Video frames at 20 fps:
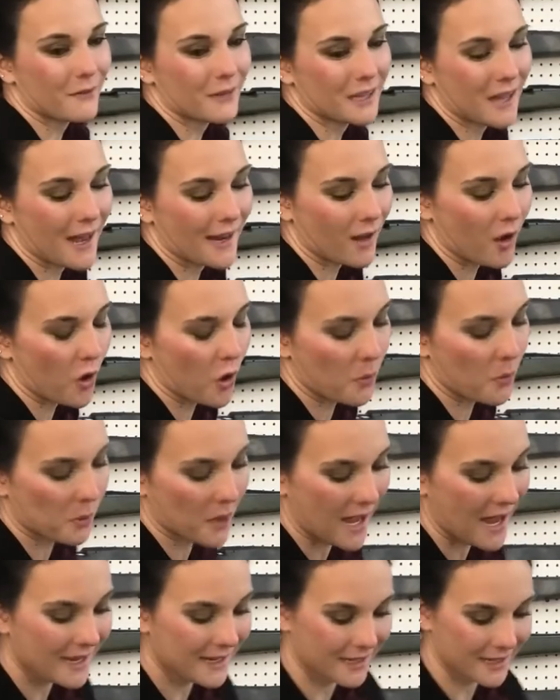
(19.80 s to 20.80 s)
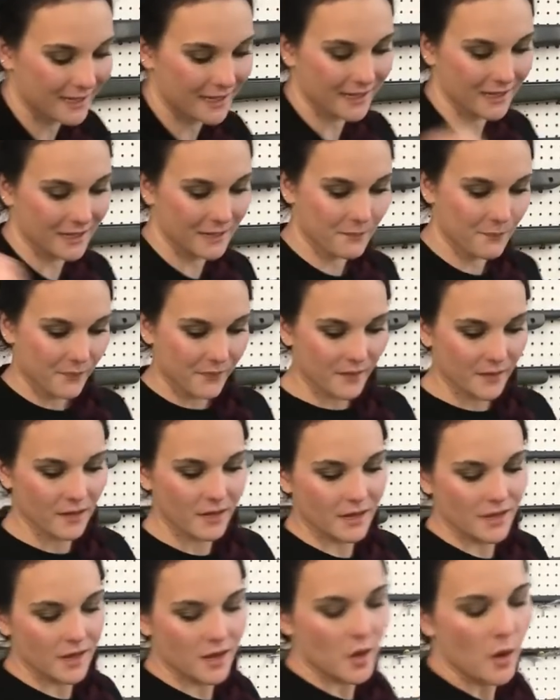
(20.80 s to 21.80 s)
in that all black.
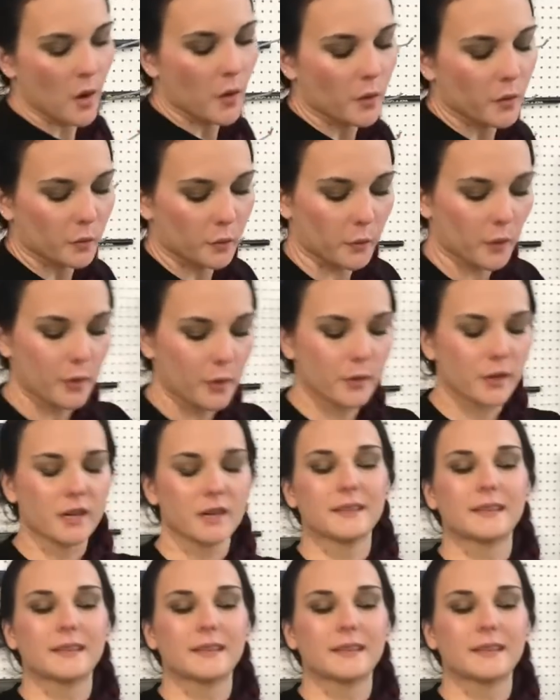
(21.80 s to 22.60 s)
Ruger